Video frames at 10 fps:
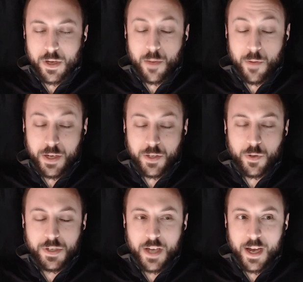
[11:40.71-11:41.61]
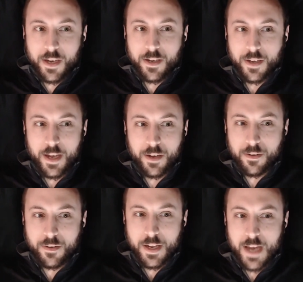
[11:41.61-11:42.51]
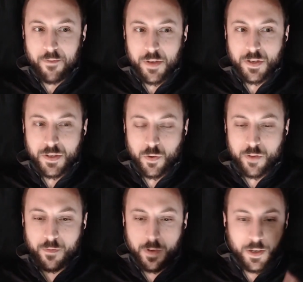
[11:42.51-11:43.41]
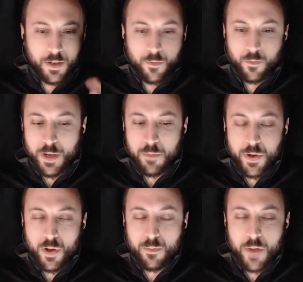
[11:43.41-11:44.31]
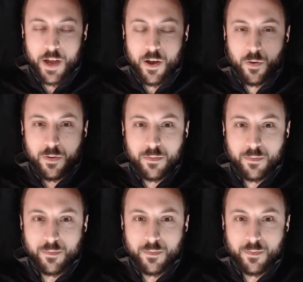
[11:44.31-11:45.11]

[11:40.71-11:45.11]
committing suicide, and then having to sort of rebuild my own